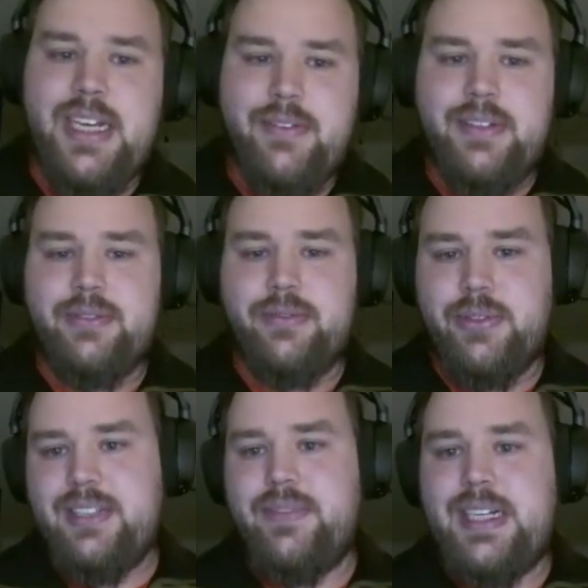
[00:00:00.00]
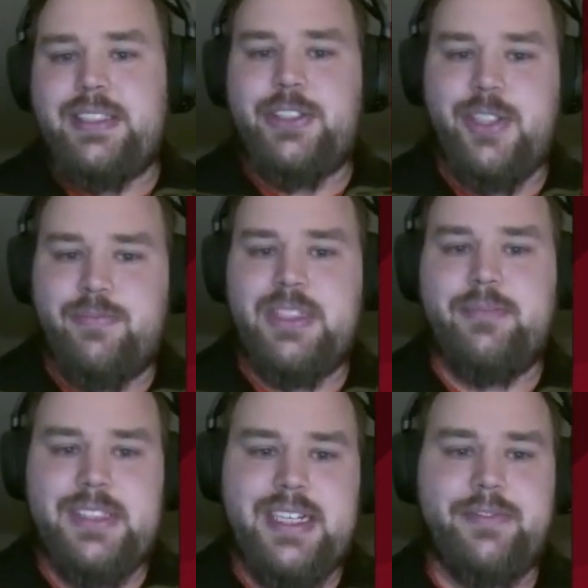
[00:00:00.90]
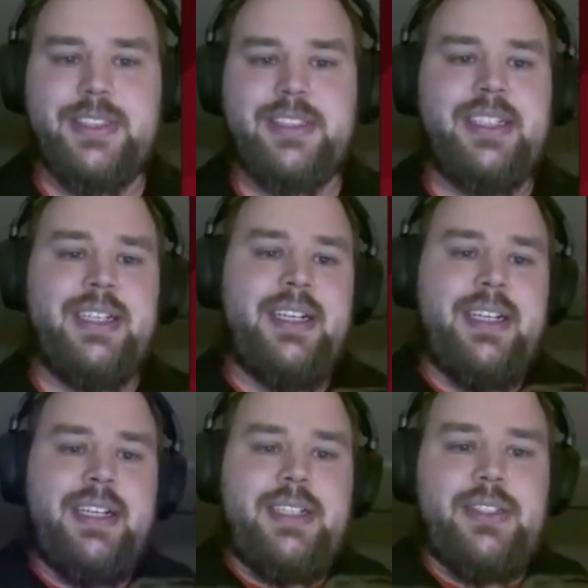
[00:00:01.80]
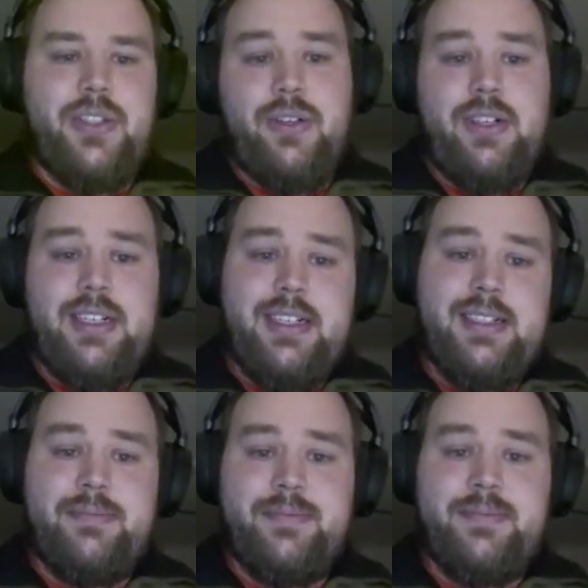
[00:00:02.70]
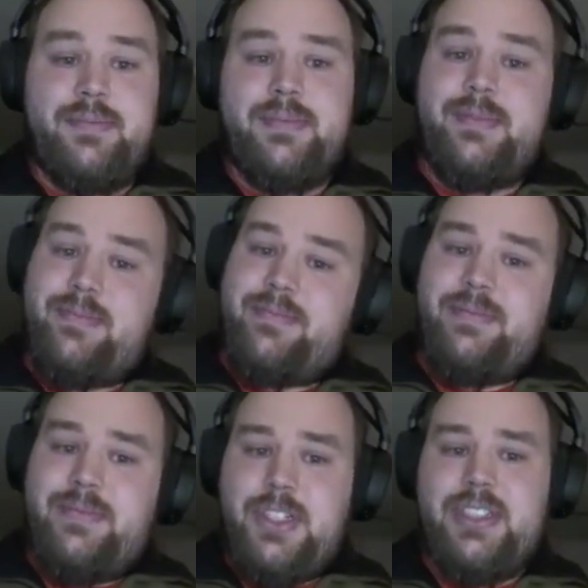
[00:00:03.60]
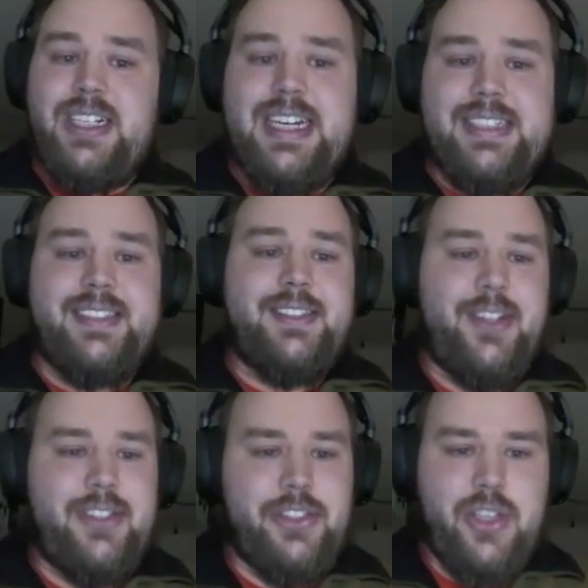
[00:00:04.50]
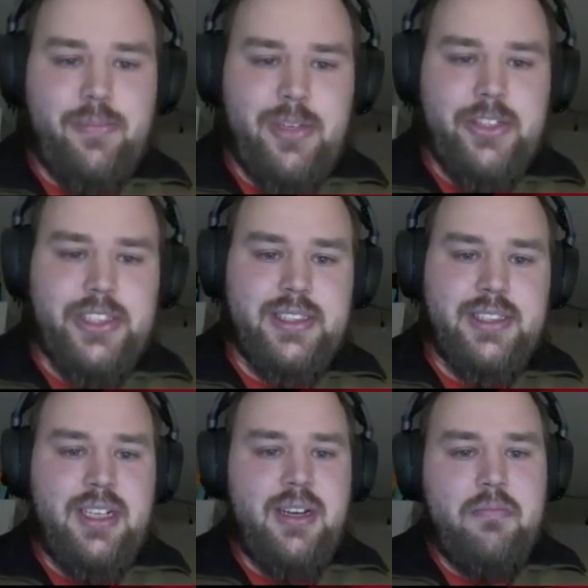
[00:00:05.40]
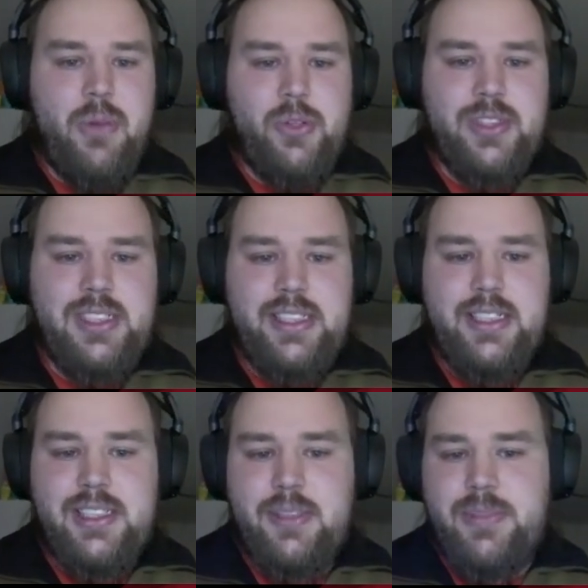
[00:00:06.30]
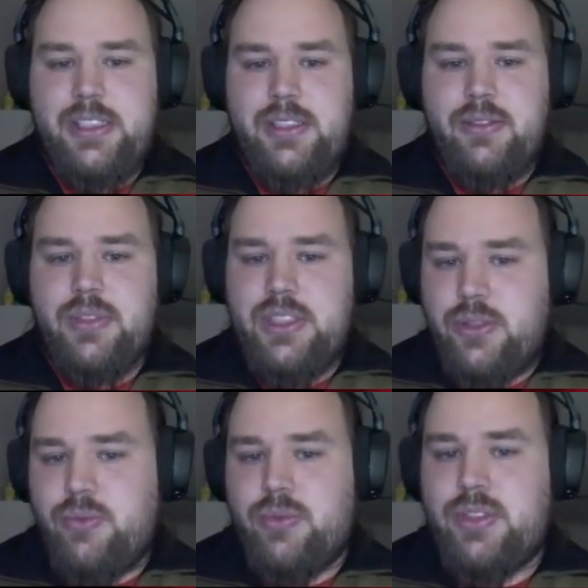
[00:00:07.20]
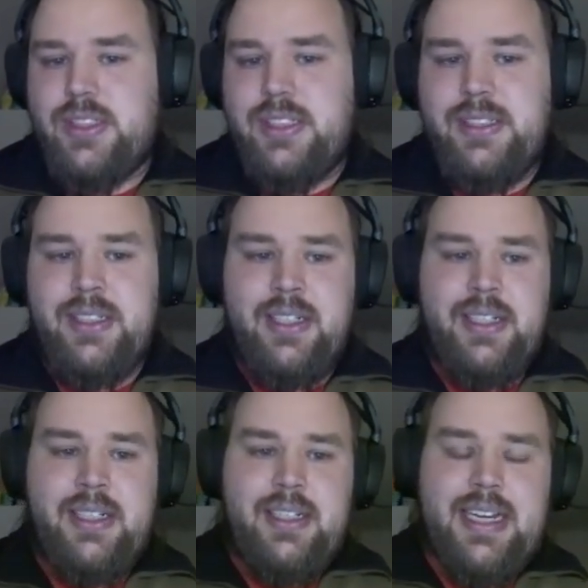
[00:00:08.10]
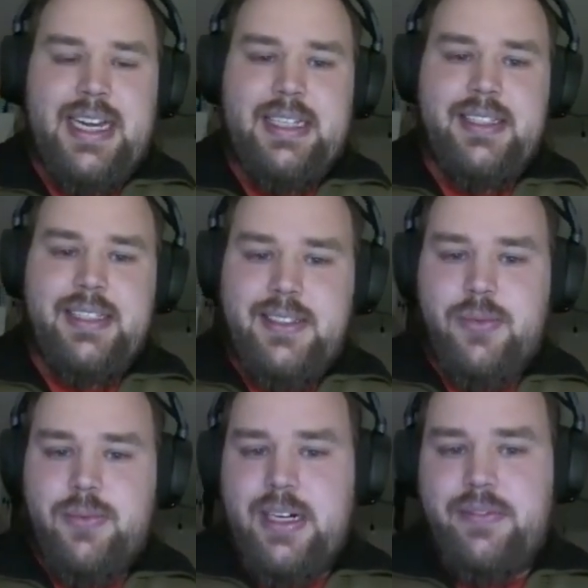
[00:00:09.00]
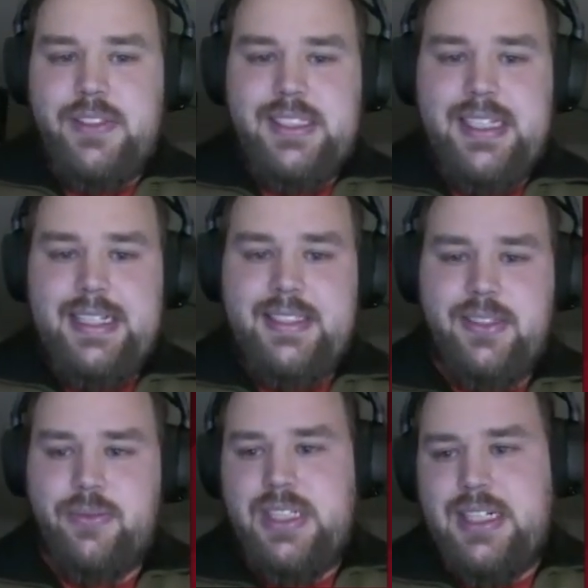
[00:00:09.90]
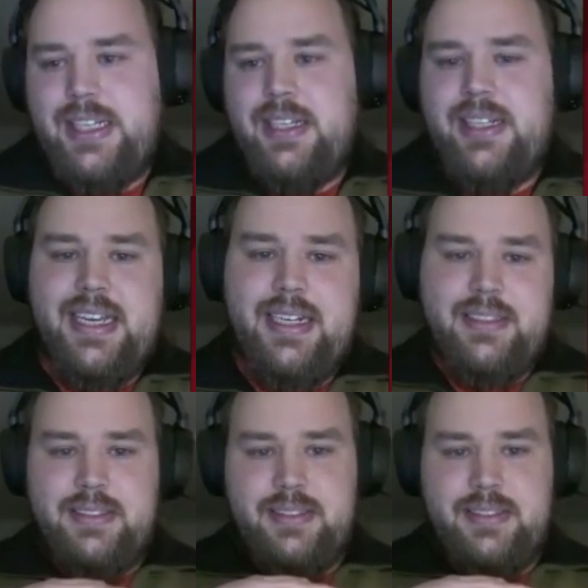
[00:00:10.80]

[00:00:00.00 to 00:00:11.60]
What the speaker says: reinvent the shop themselves. So nonetheless, all the shop logic mostly is being reused. And this is where Facades really can